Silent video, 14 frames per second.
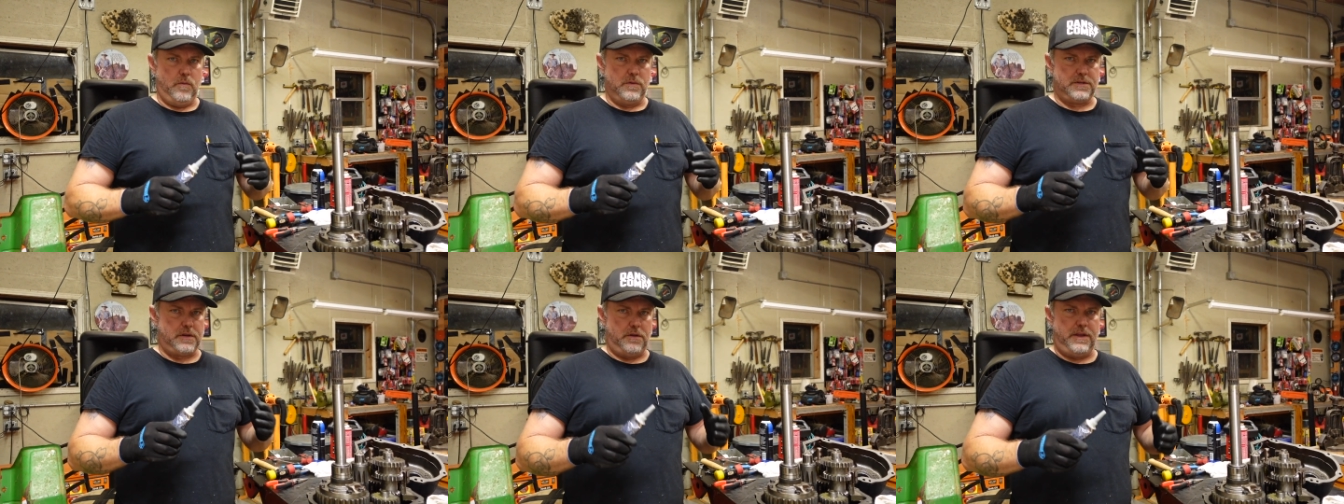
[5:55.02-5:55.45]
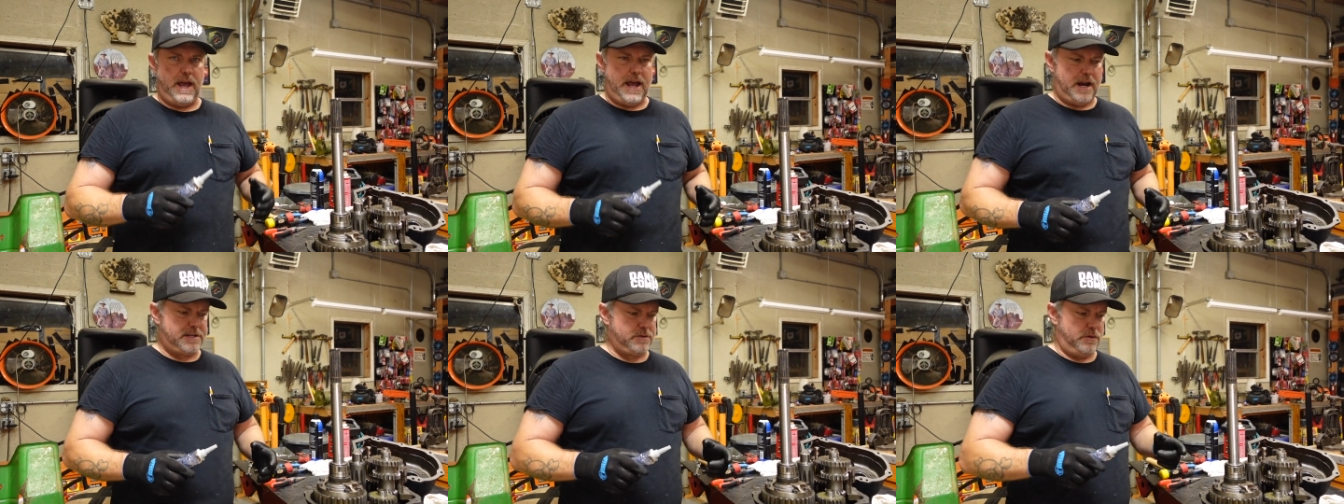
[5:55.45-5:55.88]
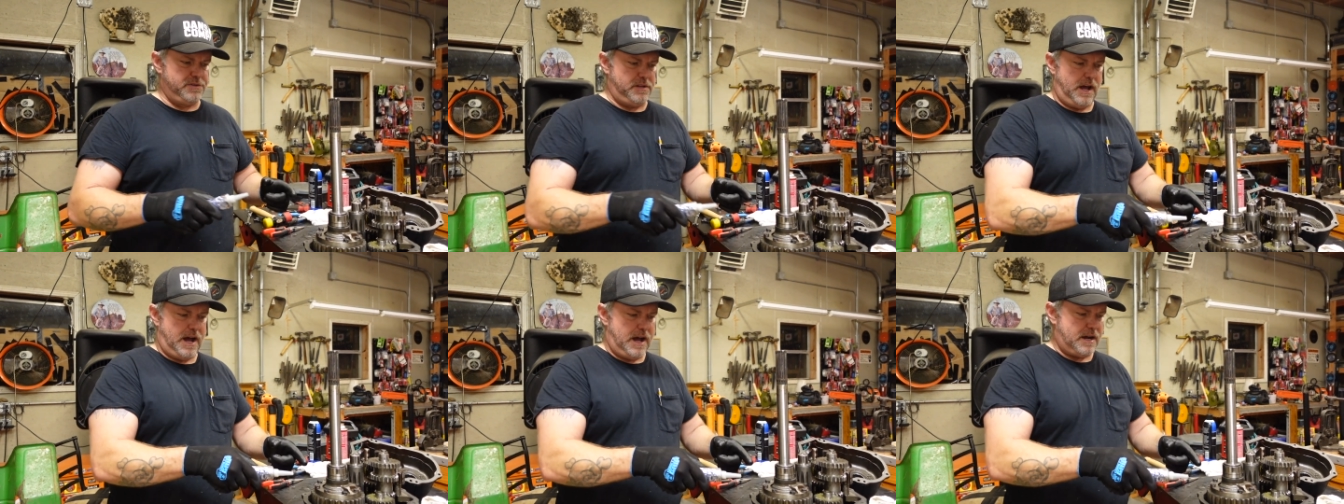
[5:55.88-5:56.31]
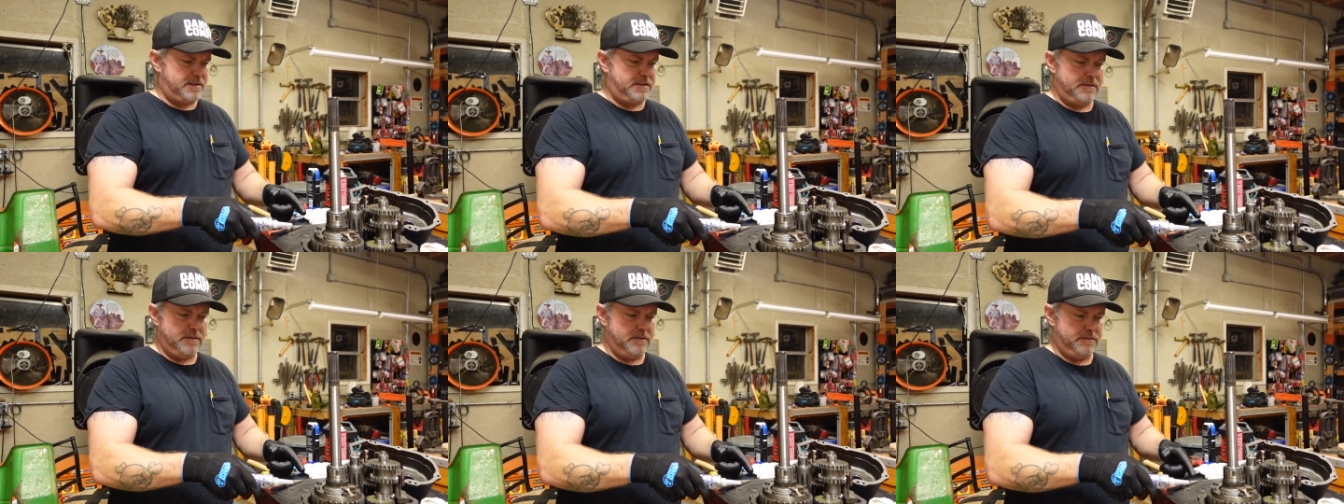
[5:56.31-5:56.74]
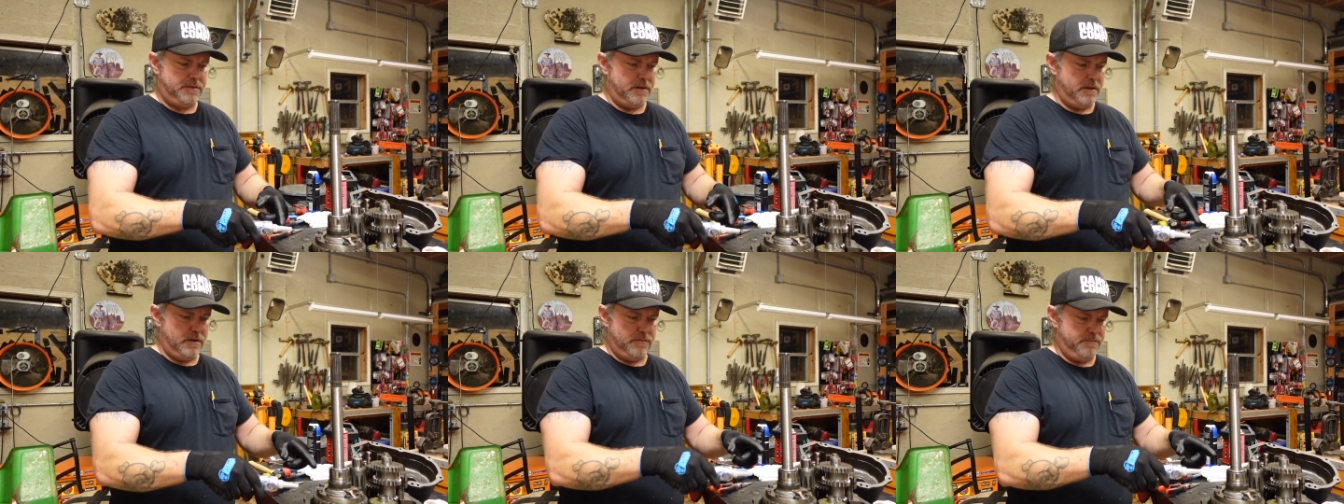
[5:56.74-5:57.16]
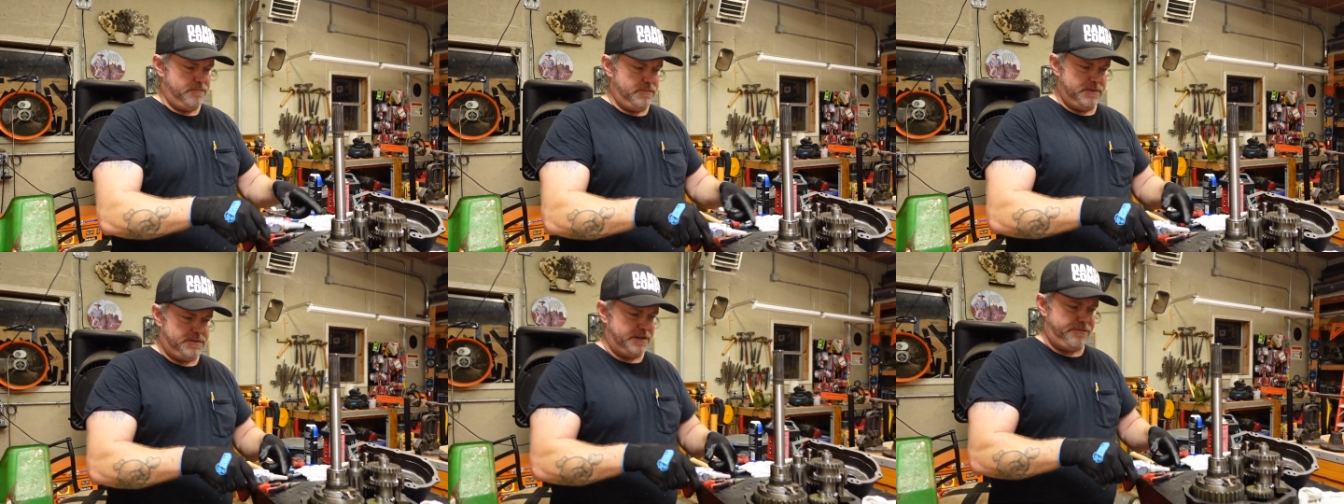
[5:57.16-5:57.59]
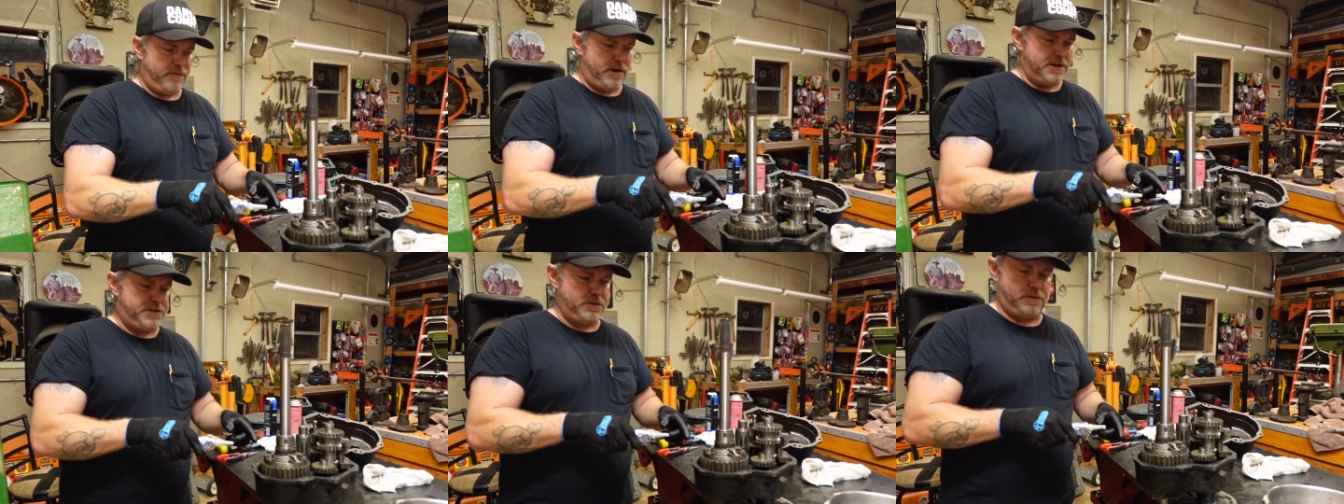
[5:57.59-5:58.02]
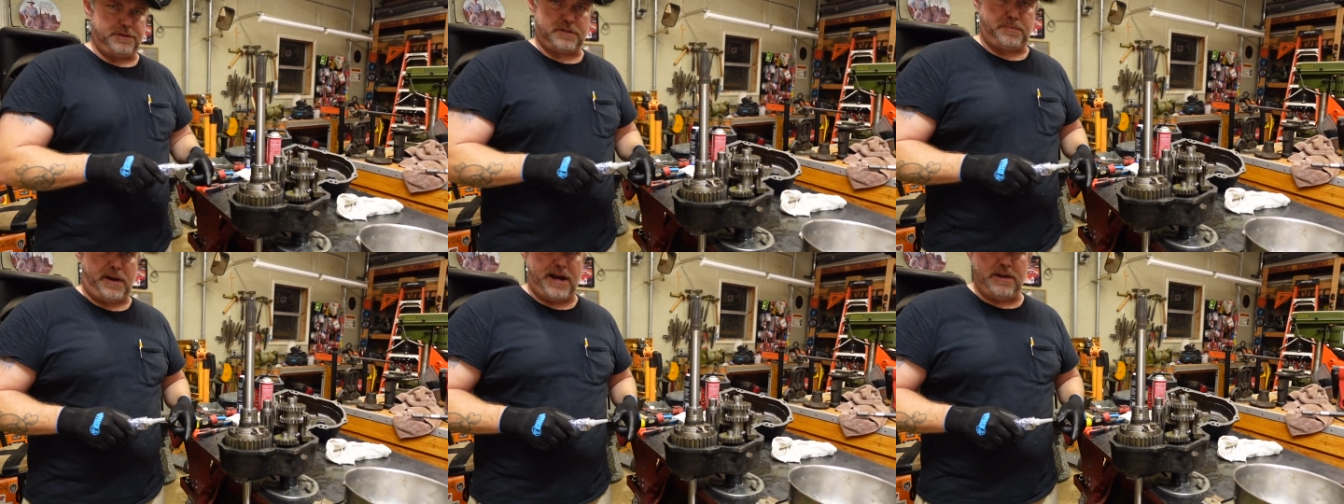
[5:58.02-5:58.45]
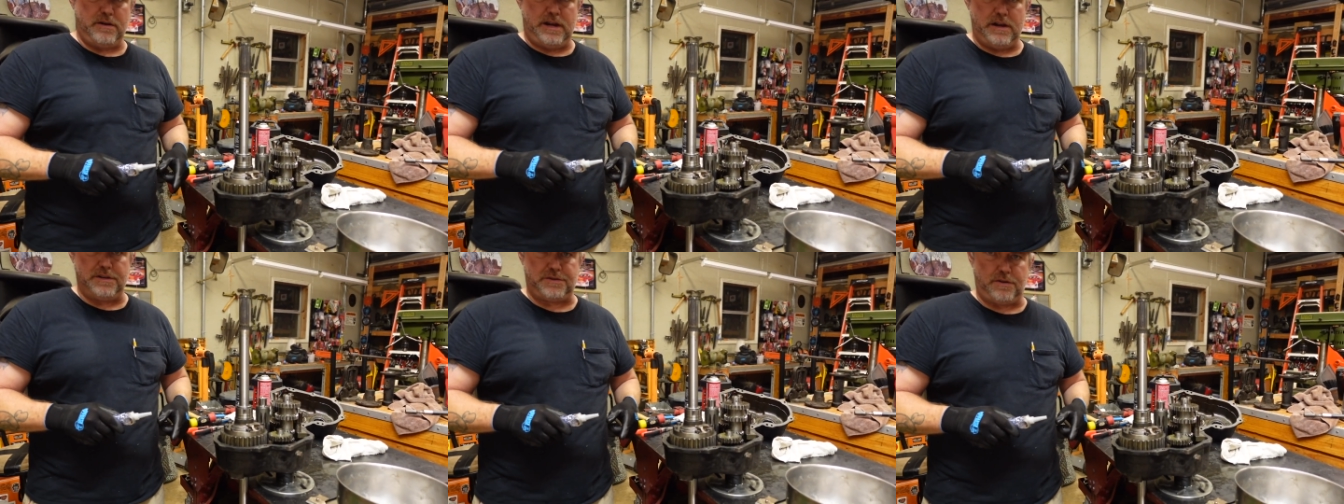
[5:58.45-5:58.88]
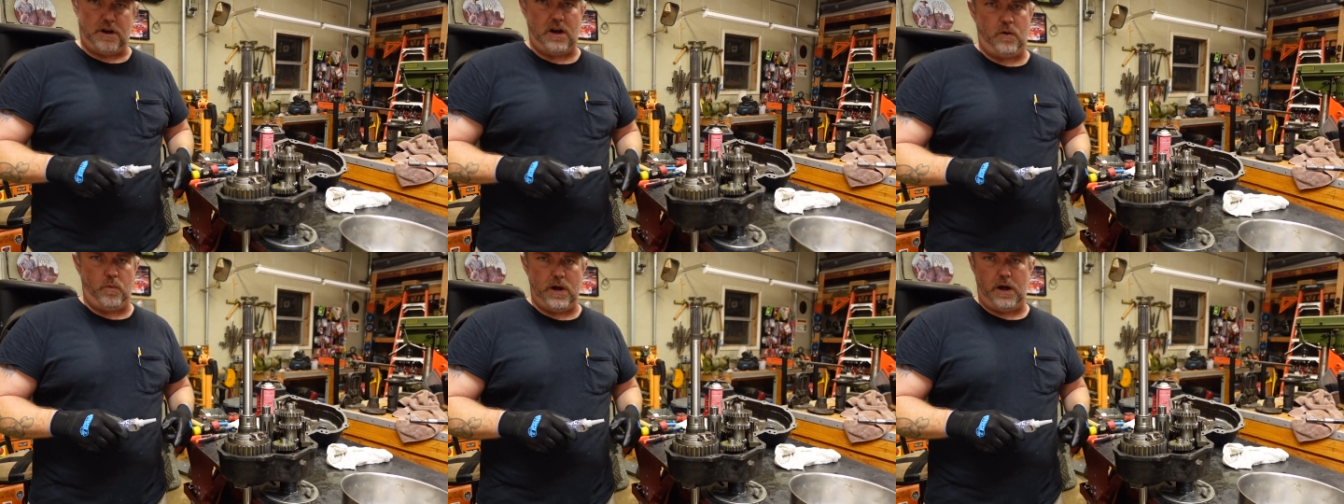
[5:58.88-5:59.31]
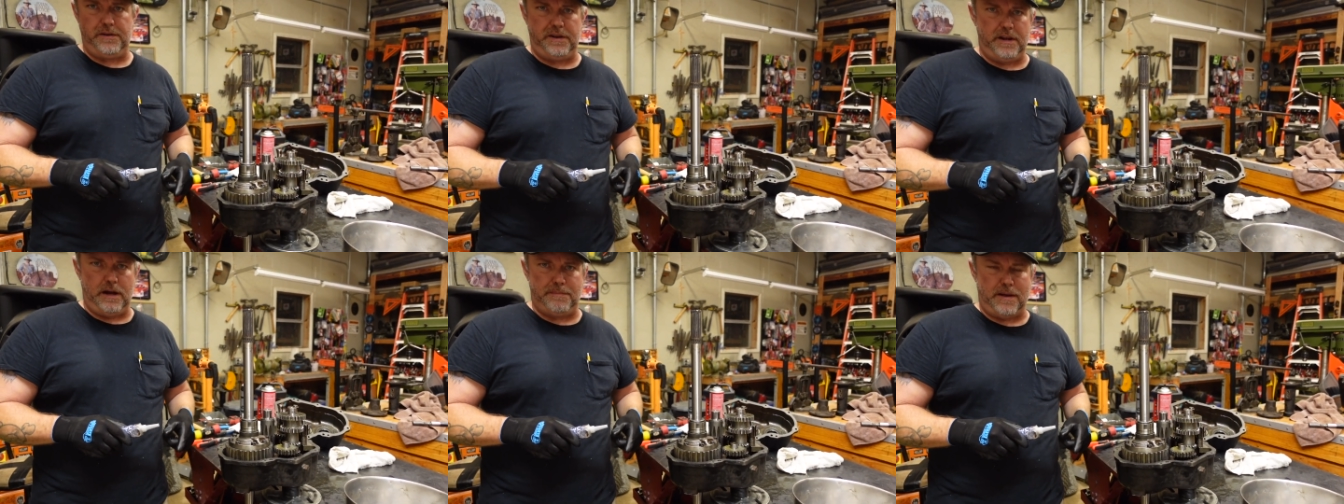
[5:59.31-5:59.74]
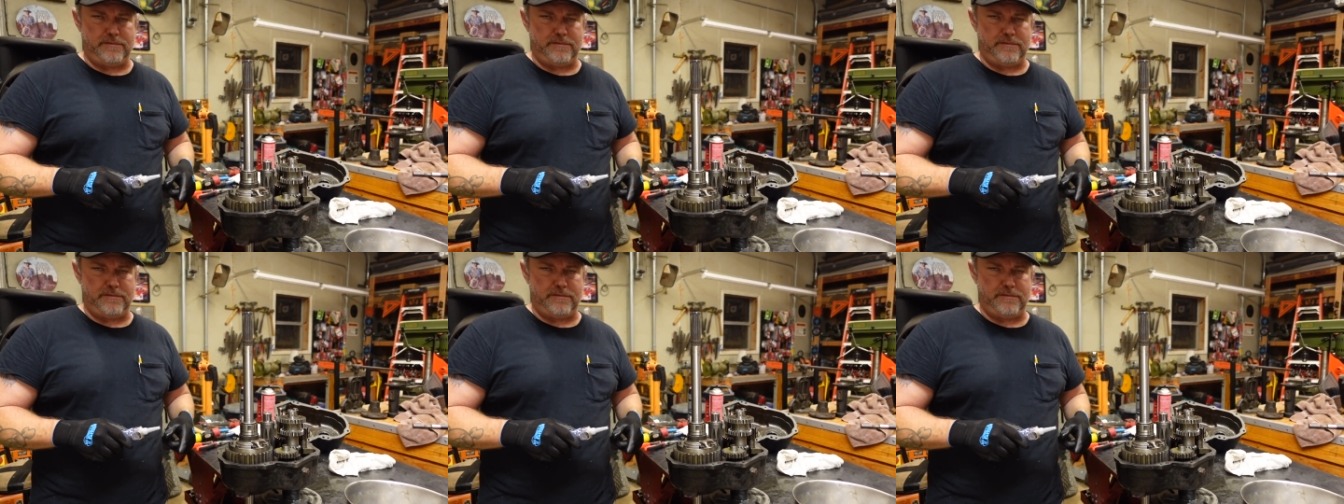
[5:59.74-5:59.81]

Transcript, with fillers: So the axle's locked, the differential, the spider gears are all welded up,